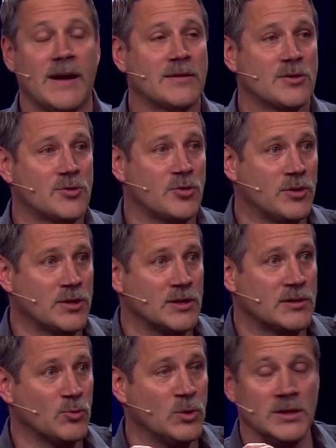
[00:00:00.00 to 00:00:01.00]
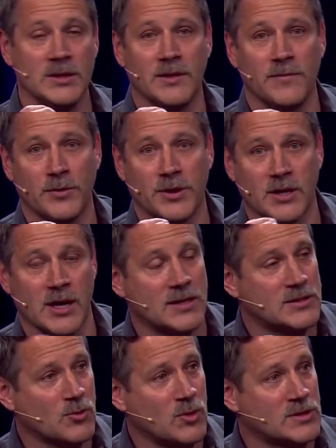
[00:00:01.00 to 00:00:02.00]
In fact, the truth is, we live with the
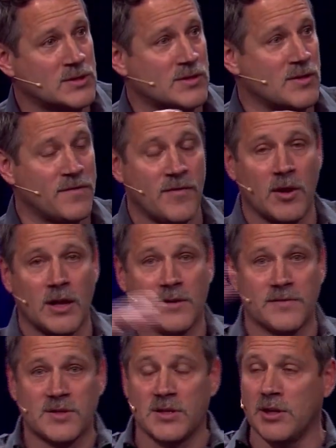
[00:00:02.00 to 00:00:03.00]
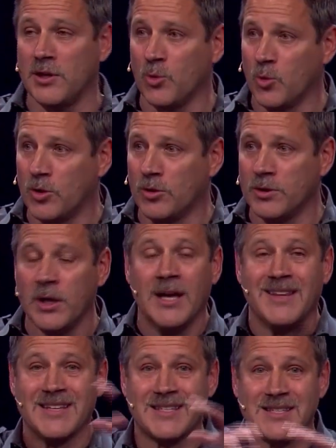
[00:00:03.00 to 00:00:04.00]
consequences of the fallout of sin in the
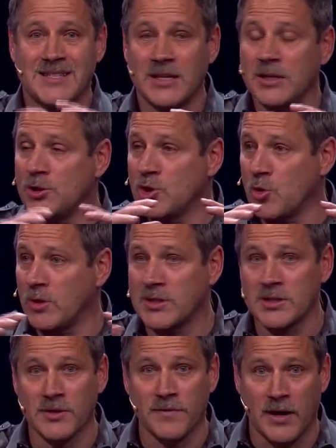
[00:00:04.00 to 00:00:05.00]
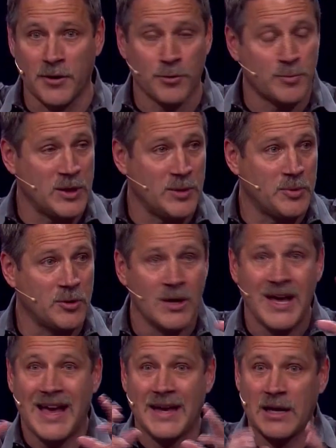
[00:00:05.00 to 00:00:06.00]
world, the sin choices of other
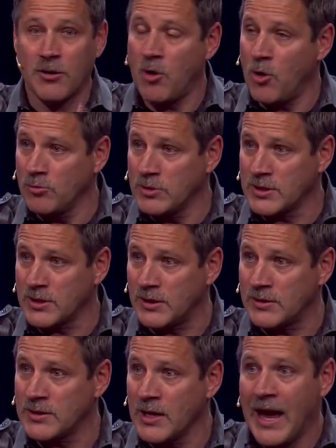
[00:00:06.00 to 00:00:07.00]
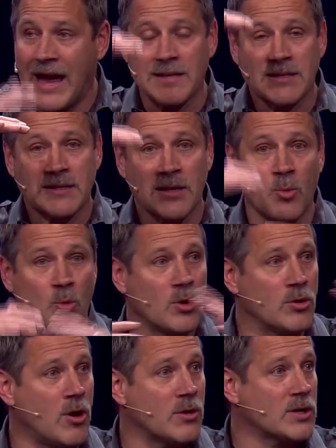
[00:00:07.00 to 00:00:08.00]
people, and our own sins. And
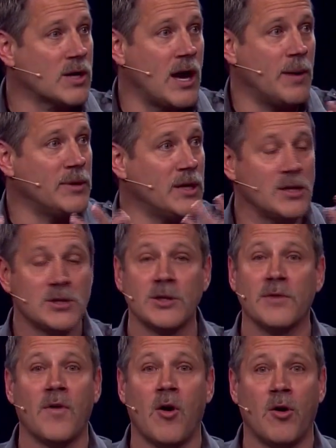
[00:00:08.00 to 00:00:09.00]
somewhere along the combination